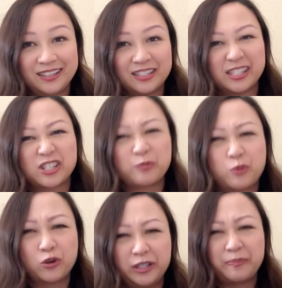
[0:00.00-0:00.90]
such a
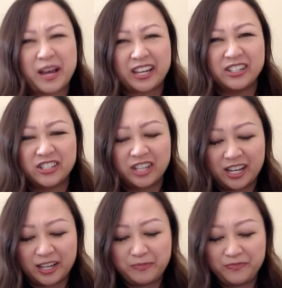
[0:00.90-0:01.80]
poorly packaged
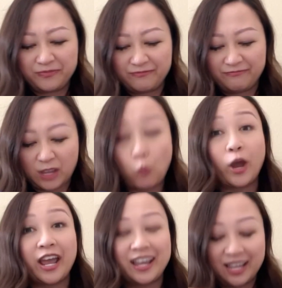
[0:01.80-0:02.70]

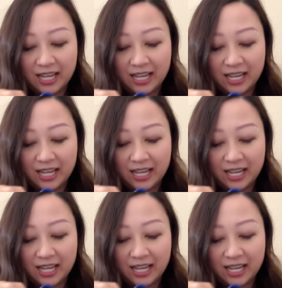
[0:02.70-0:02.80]
way.